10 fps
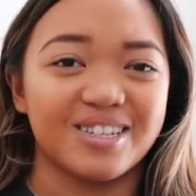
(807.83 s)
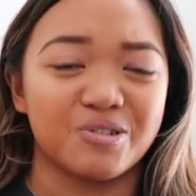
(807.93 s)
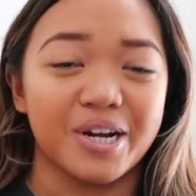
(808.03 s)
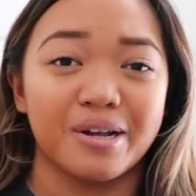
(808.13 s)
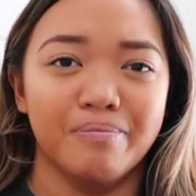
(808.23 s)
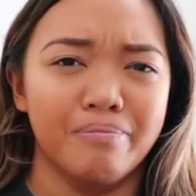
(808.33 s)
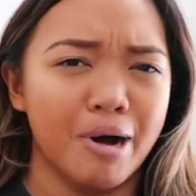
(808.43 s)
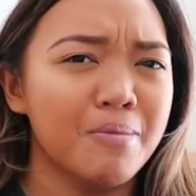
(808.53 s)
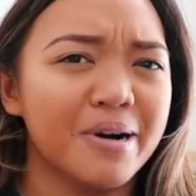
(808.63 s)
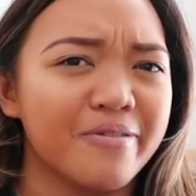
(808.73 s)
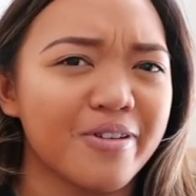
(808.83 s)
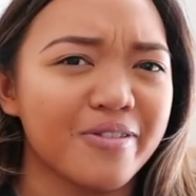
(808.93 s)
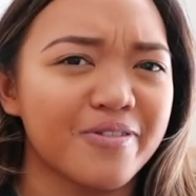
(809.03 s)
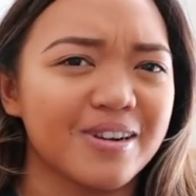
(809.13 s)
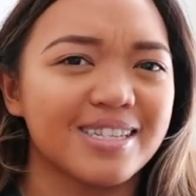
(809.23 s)
drink boba for
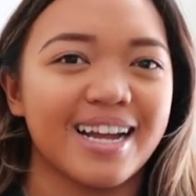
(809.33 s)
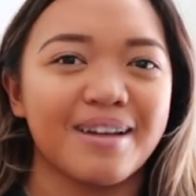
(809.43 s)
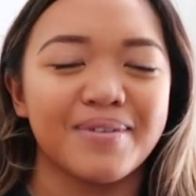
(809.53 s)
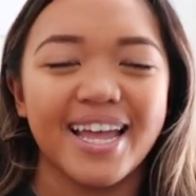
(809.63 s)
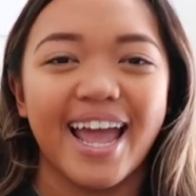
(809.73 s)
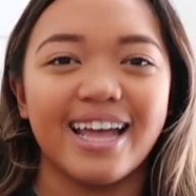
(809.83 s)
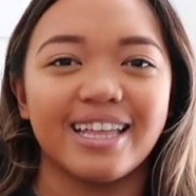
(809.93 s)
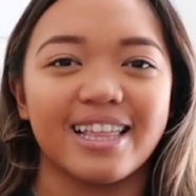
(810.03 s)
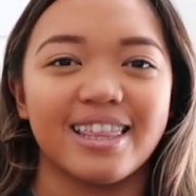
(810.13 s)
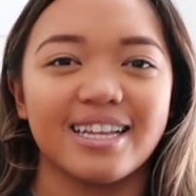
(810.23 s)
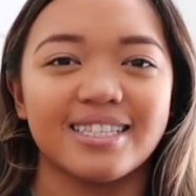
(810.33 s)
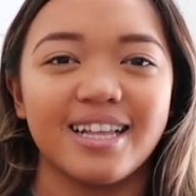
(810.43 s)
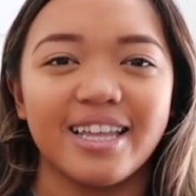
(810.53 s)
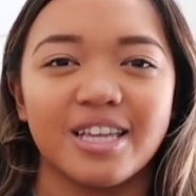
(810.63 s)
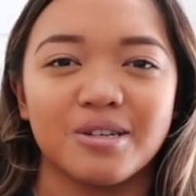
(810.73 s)
the first time and like things
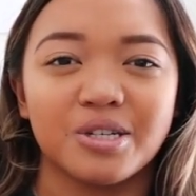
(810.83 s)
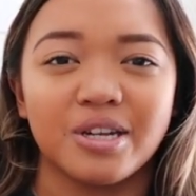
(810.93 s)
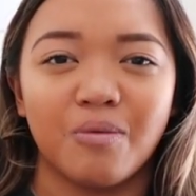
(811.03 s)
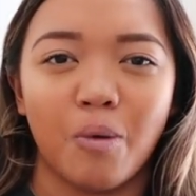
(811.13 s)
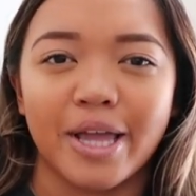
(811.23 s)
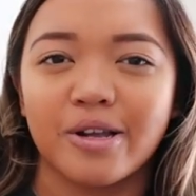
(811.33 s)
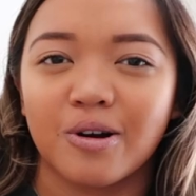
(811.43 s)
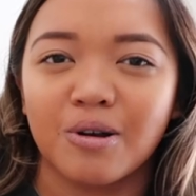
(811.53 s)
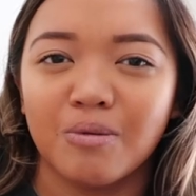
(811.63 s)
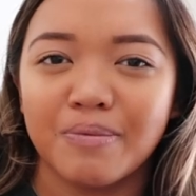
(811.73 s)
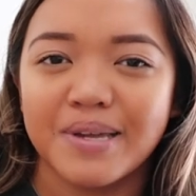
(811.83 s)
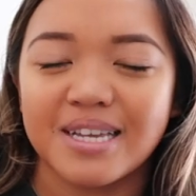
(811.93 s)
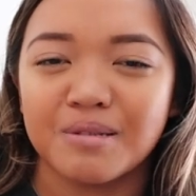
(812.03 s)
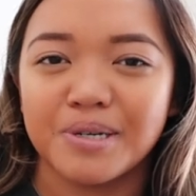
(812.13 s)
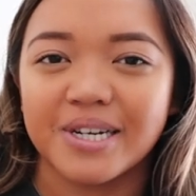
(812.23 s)
that like usually a white girl would be
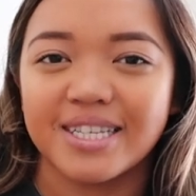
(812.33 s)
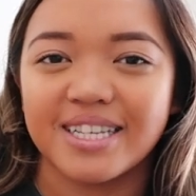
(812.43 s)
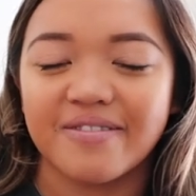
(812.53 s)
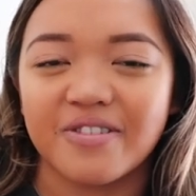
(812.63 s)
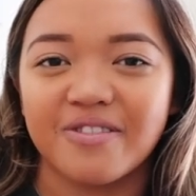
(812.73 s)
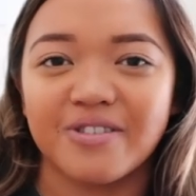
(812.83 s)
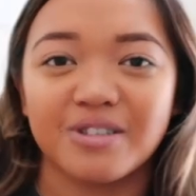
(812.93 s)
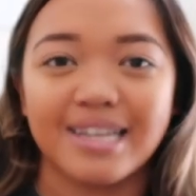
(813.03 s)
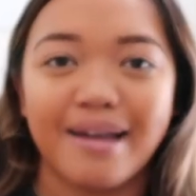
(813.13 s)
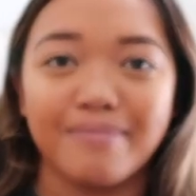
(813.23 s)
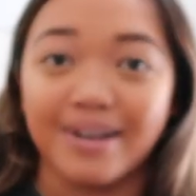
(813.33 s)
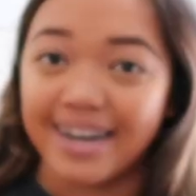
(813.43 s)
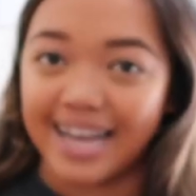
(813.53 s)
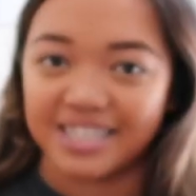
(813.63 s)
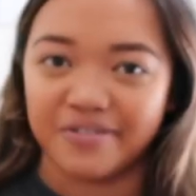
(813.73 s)
experiencing for the first time
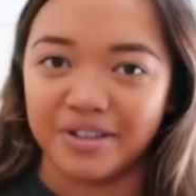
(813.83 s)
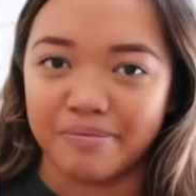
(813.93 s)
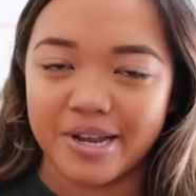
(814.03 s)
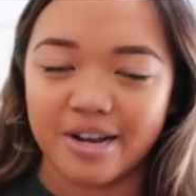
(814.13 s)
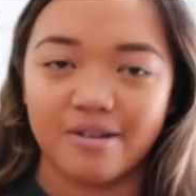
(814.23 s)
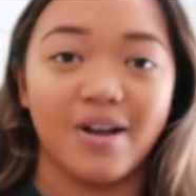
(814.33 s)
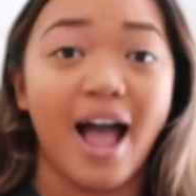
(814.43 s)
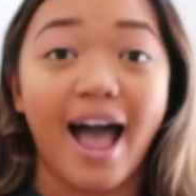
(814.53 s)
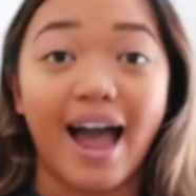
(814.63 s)
but as a Filipino